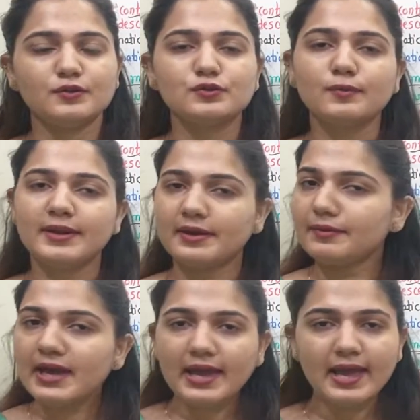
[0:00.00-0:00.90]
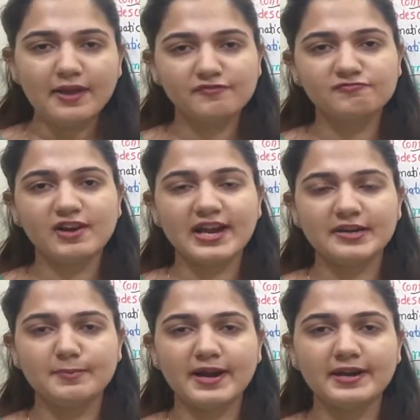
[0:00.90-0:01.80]
So whenever I have
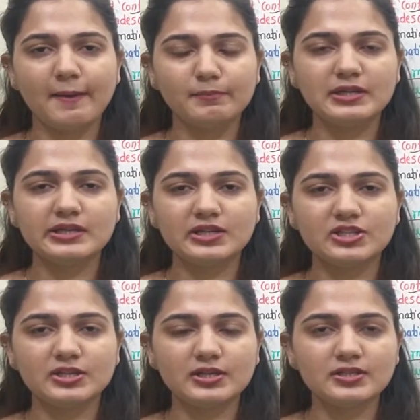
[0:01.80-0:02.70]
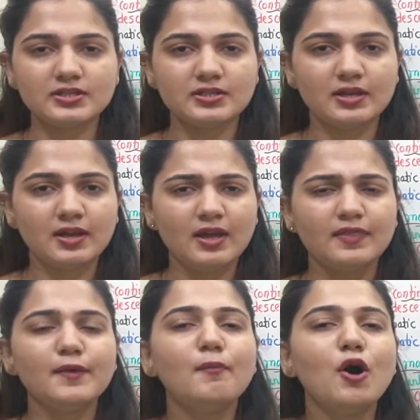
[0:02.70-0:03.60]
wideband applications,
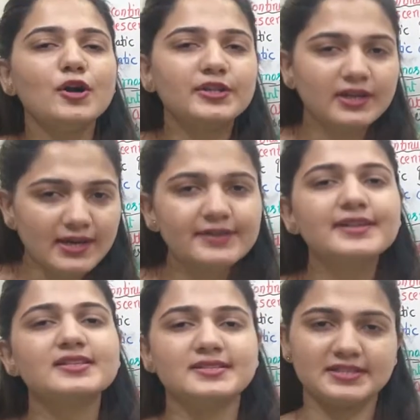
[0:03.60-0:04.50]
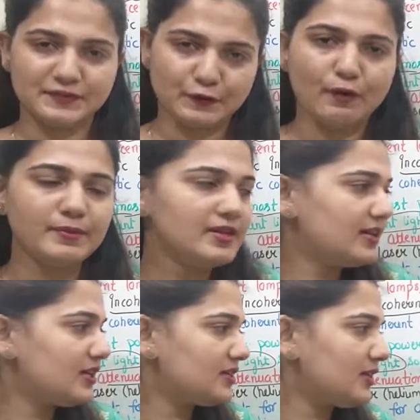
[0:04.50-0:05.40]
the moderate distance
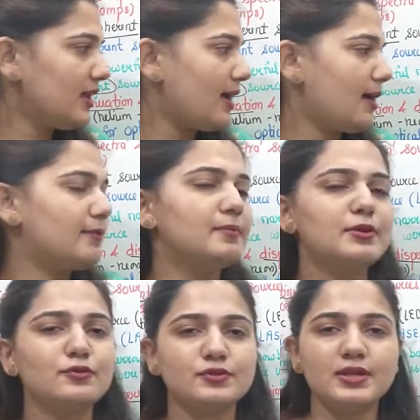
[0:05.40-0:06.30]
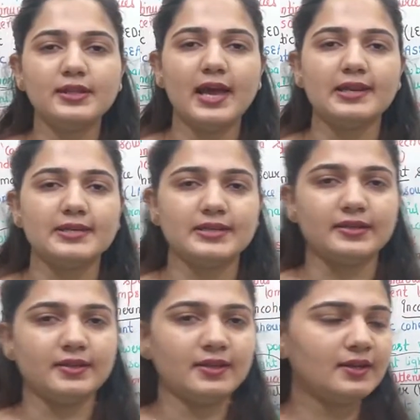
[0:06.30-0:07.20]
communication, I will be using the
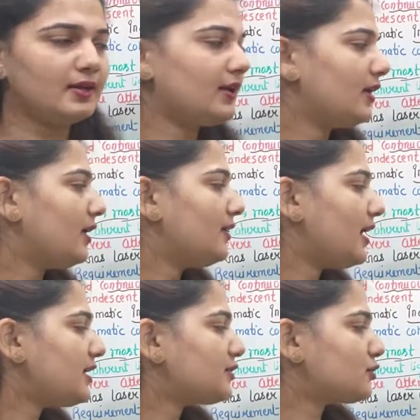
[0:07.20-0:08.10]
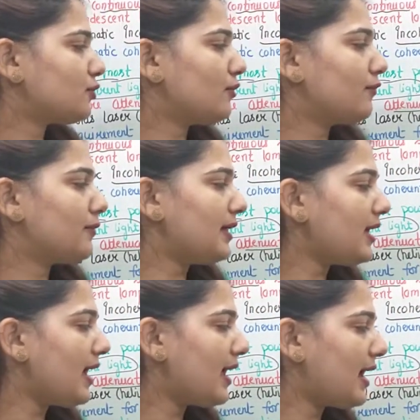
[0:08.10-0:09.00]
LED. Right, so when
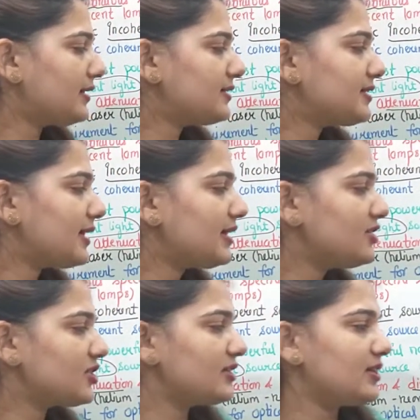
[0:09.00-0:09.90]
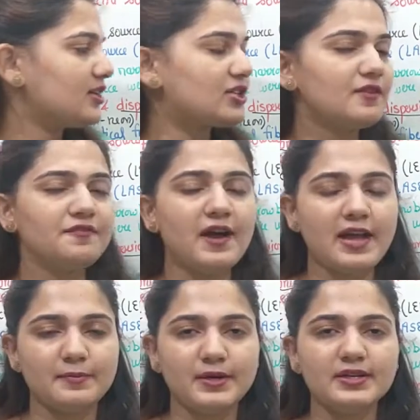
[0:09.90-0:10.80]
I had the second generation
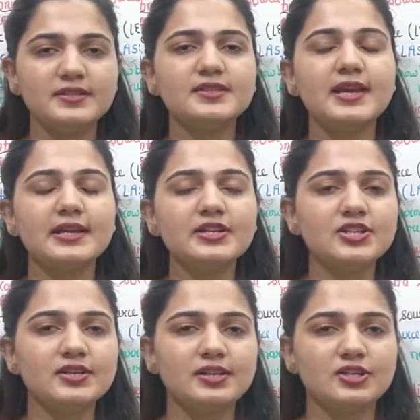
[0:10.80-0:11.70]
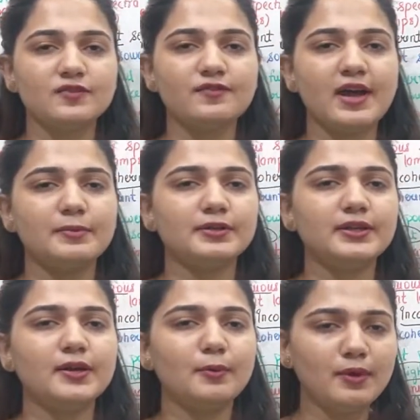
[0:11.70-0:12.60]
fibers, in the second generation fiber,
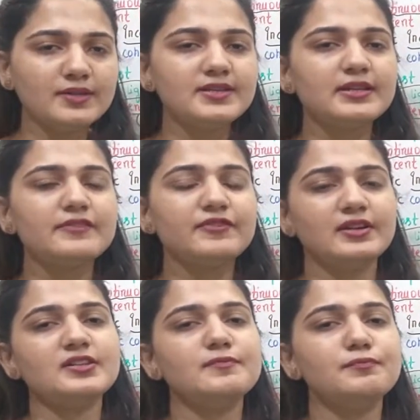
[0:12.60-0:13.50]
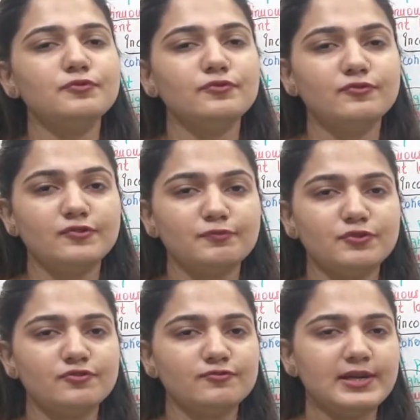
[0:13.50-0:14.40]
there were significant
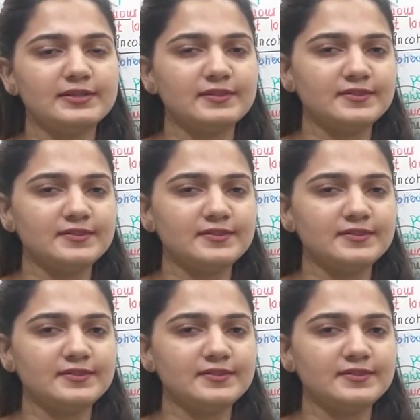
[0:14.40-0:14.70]
improvements